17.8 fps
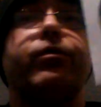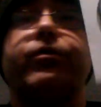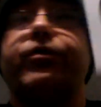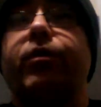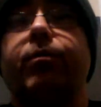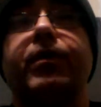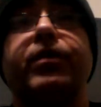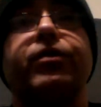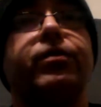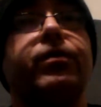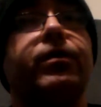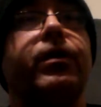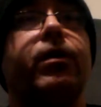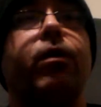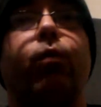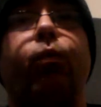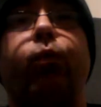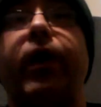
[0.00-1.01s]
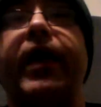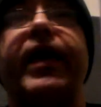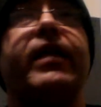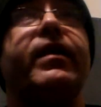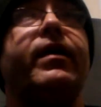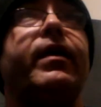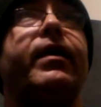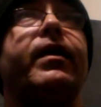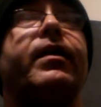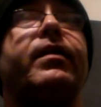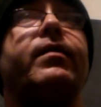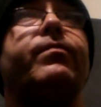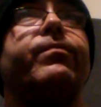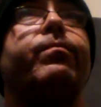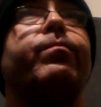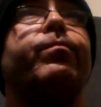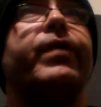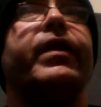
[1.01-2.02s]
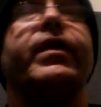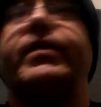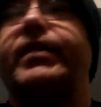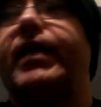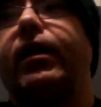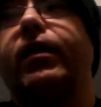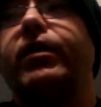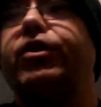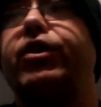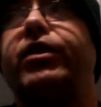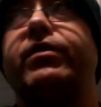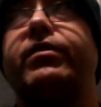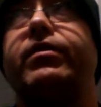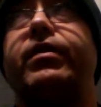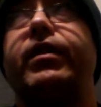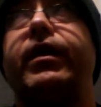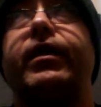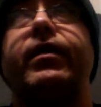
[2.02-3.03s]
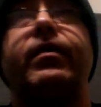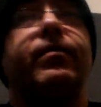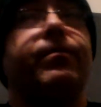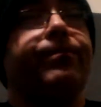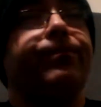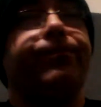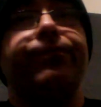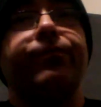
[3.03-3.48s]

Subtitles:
So much wit and intelligence and